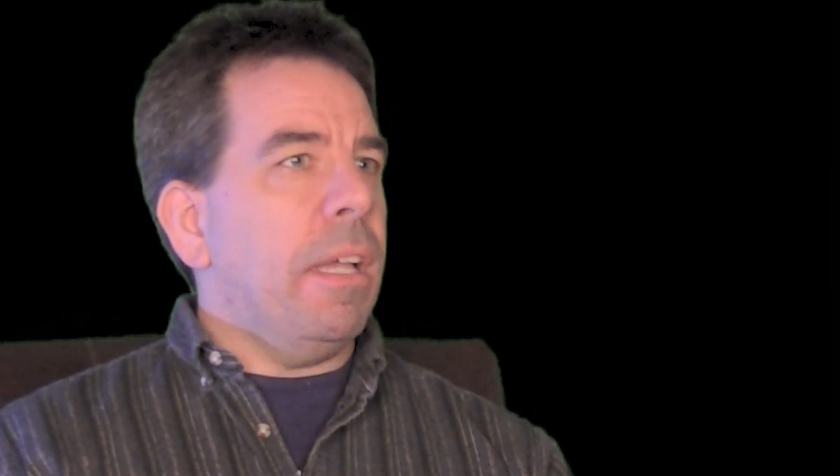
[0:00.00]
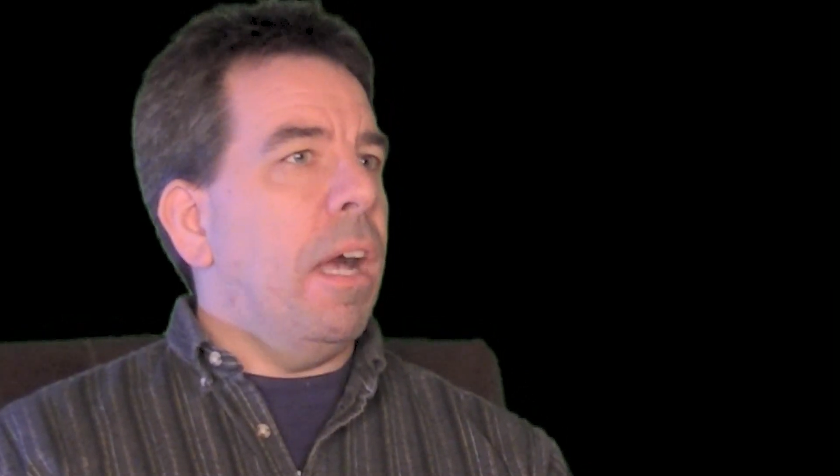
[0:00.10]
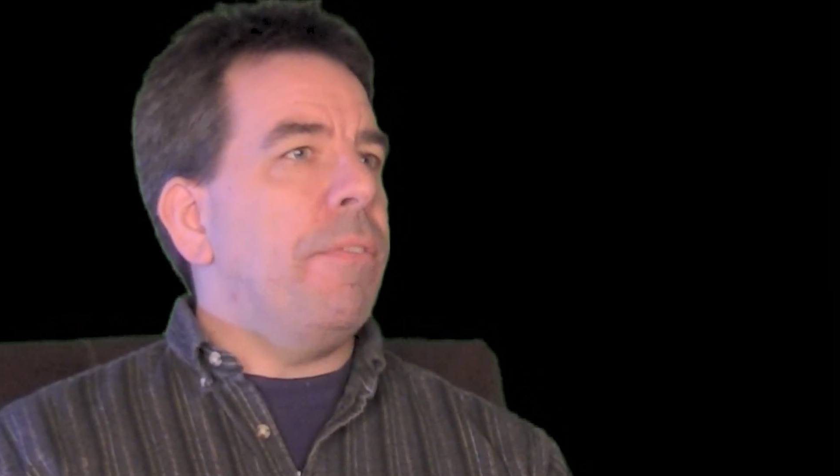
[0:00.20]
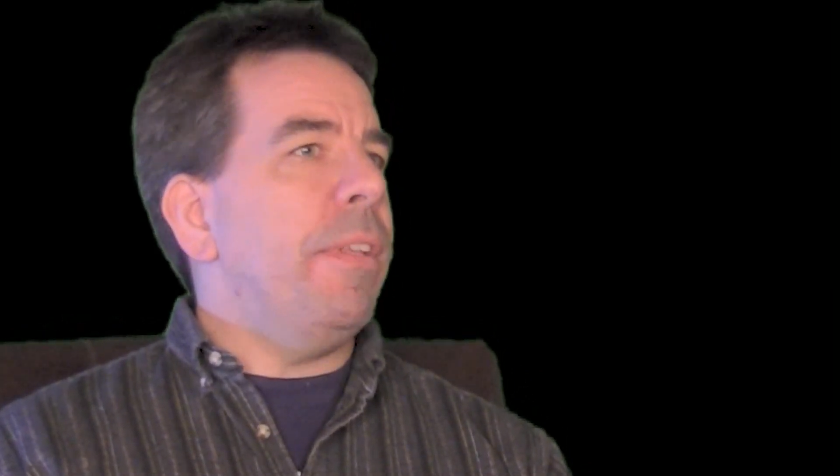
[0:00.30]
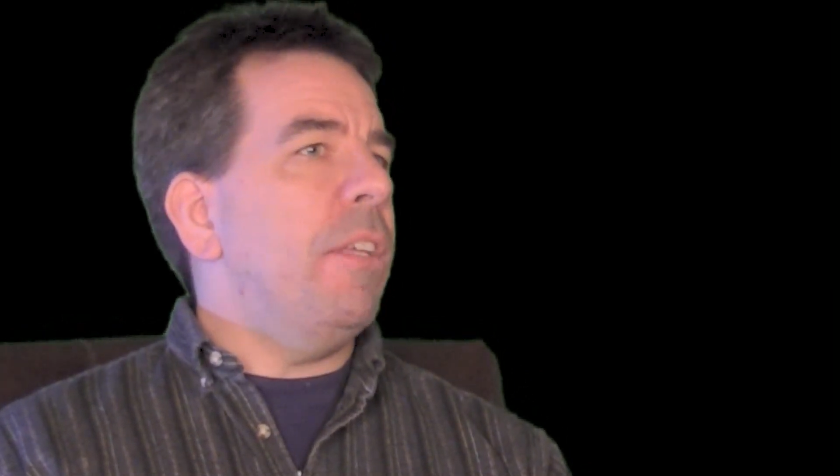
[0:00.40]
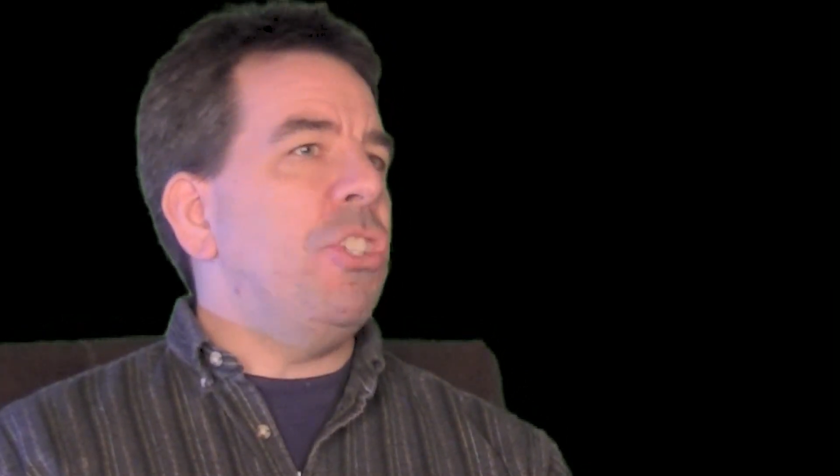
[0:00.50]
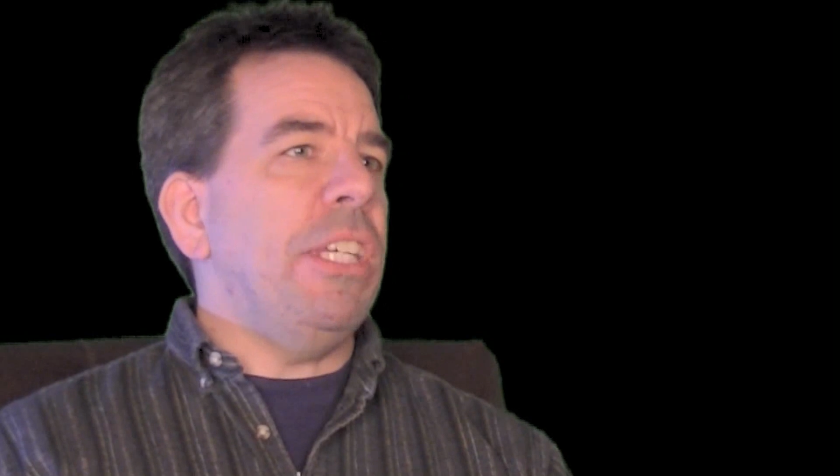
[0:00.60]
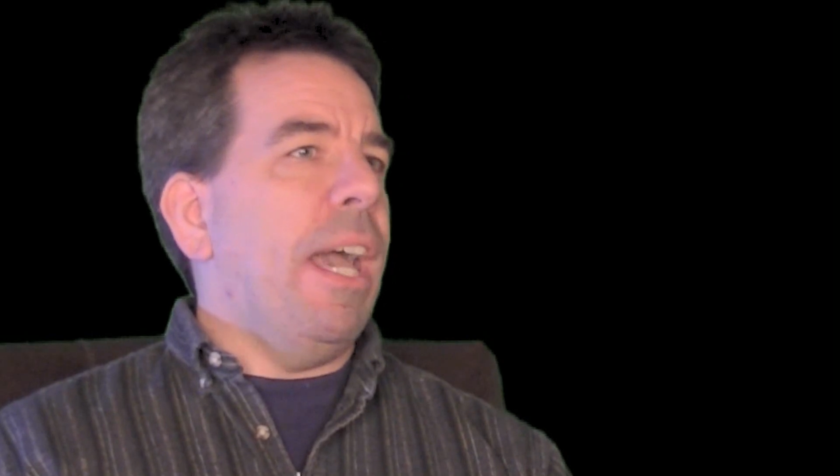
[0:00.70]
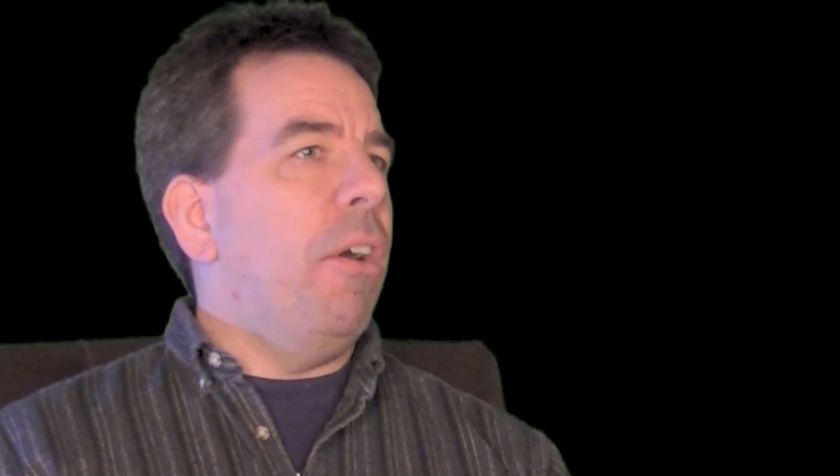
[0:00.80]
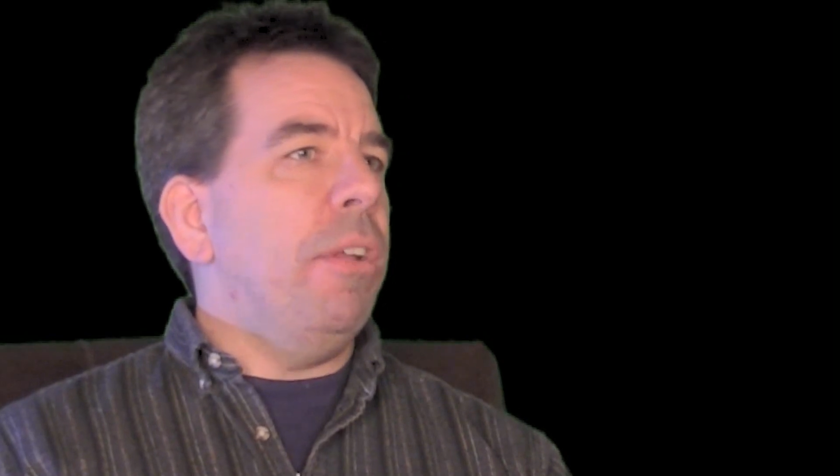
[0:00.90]

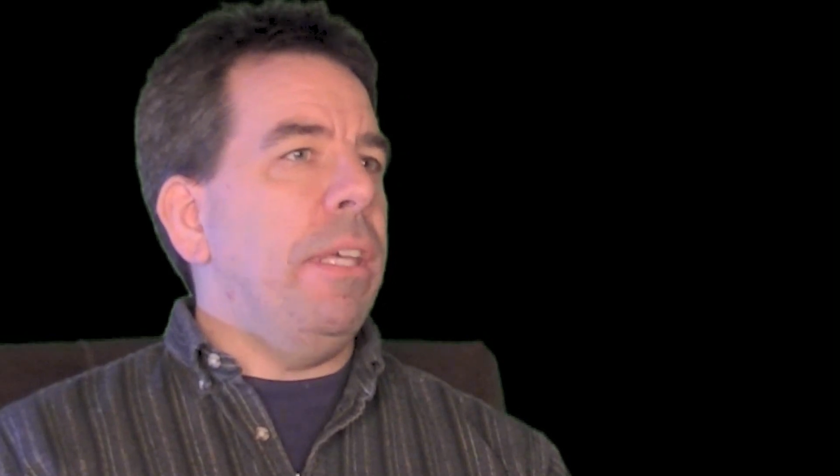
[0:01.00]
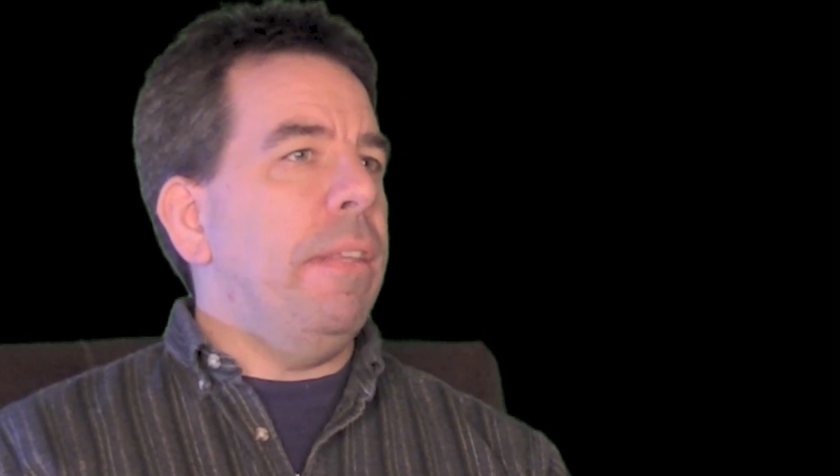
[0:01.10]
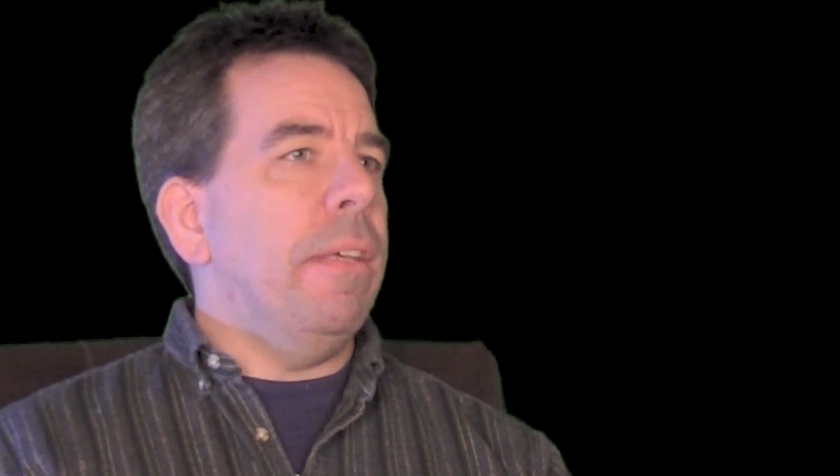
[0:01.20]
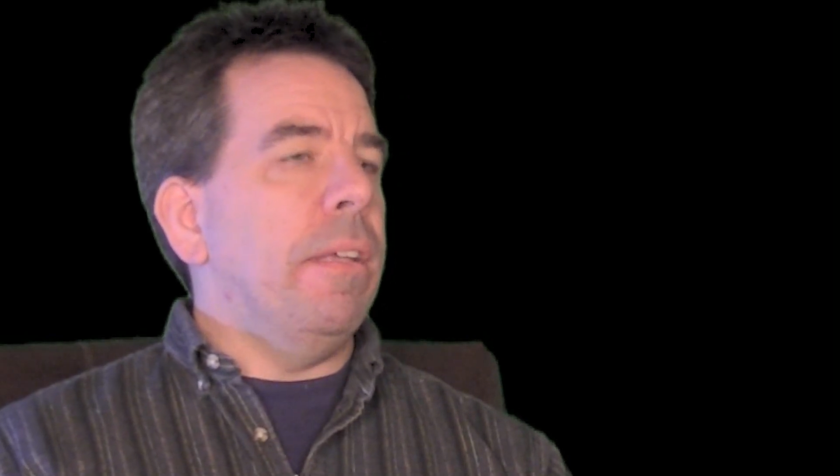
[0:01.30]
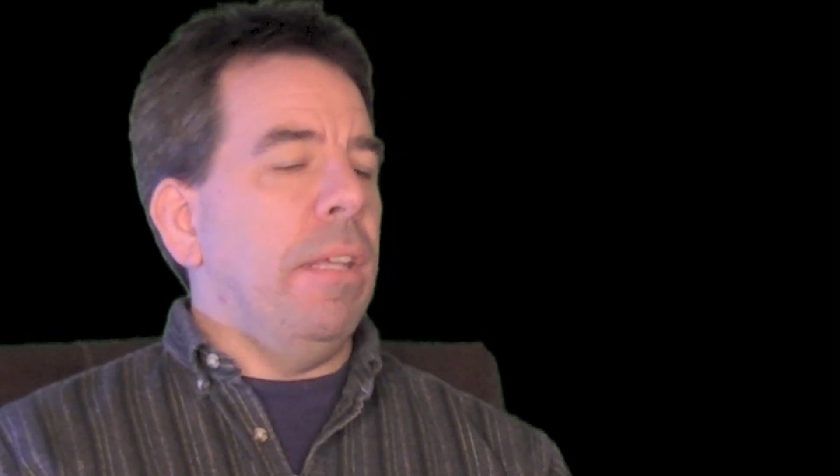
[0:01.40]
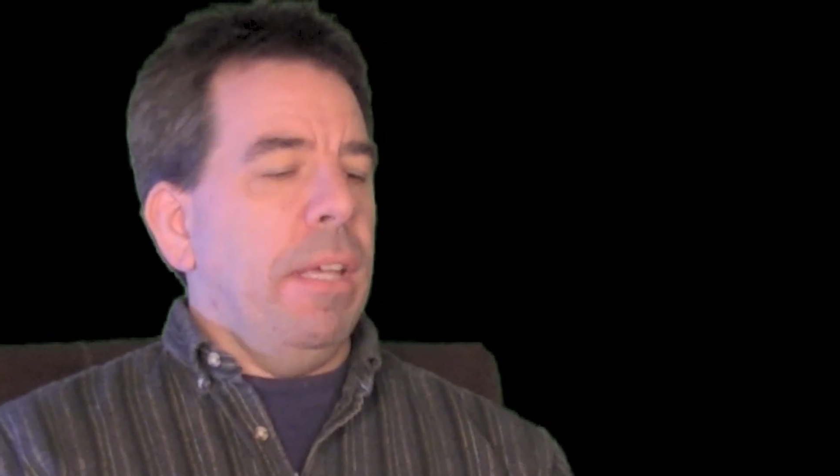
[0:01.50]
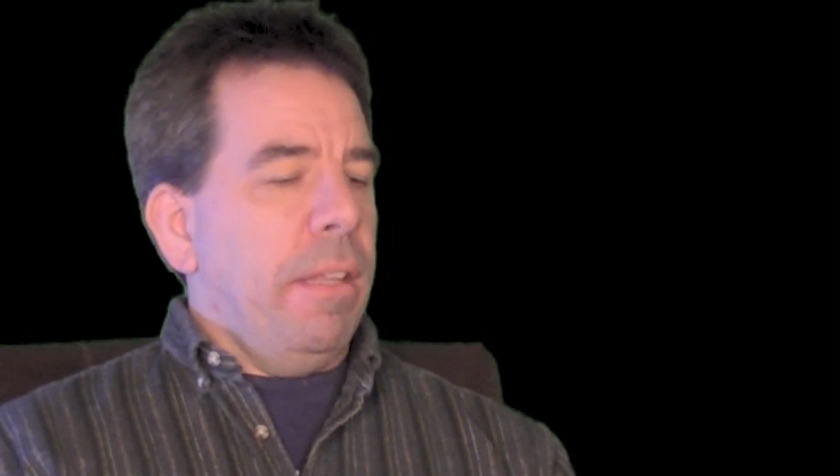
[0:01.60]
confidentiality, the,